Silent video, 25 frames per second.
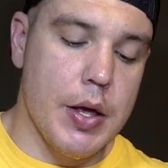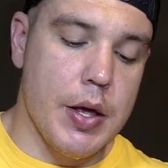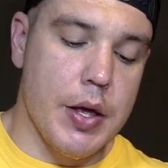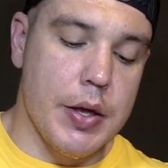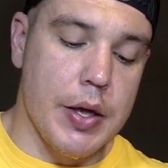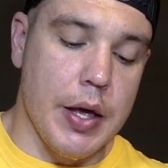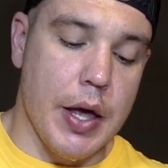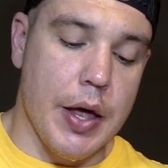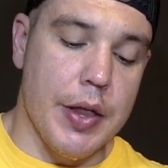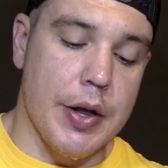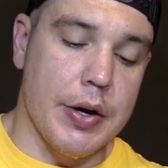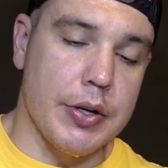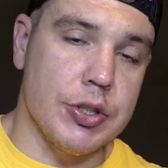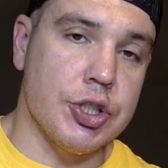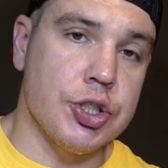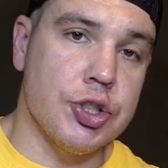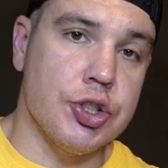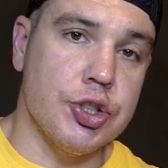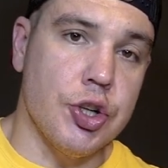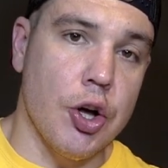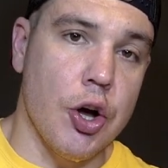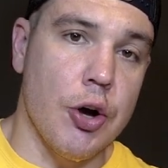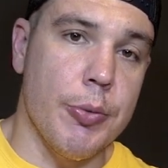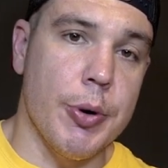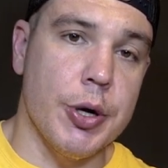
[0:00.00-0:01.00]
Yeah, there's
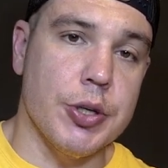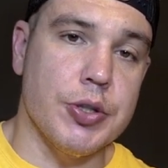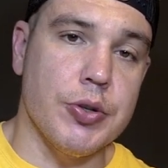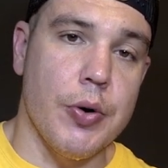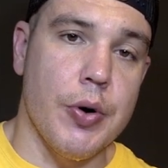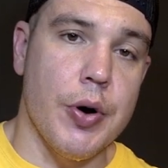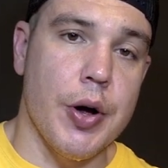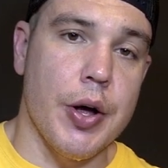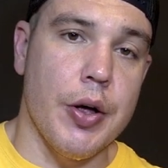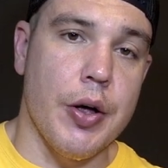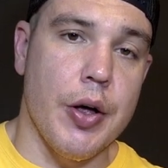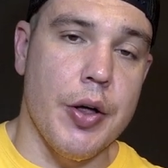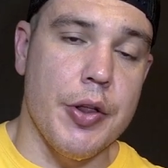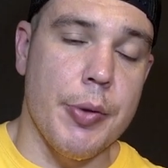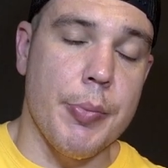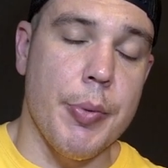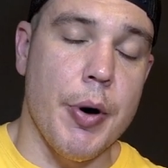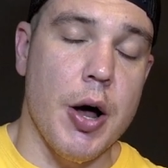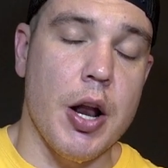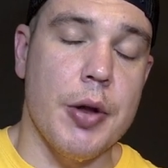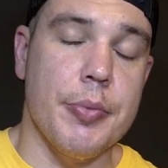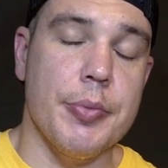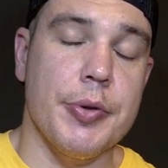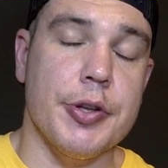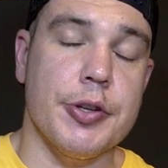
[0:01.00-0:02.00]
so much oil on the
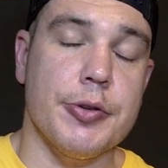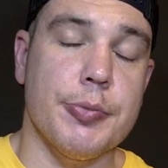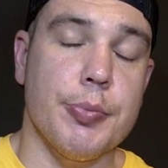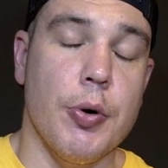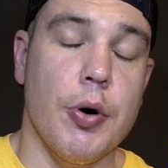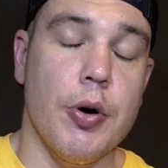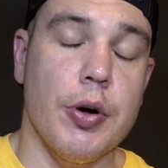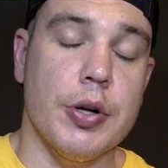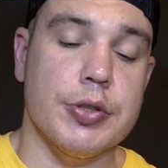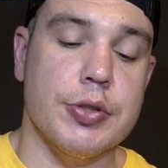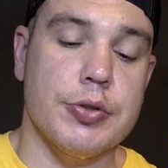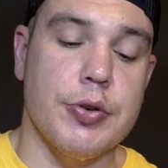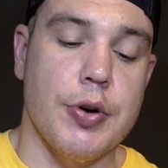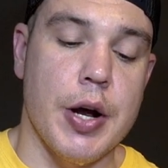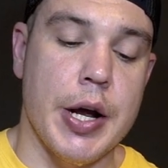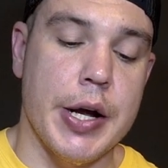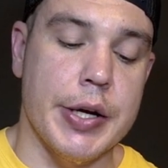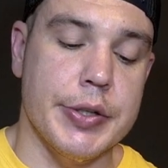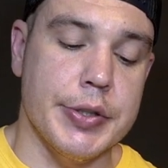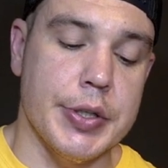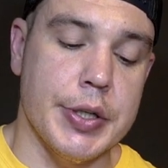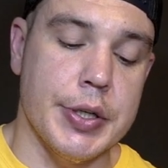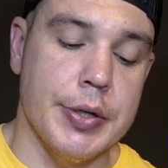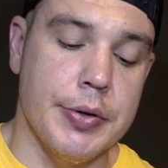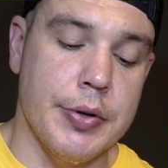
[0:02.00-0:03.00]
bottom of this bowl, it's
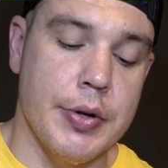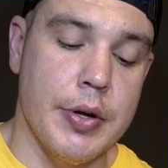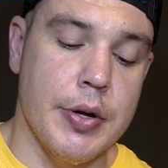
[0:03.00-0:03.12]
crazy.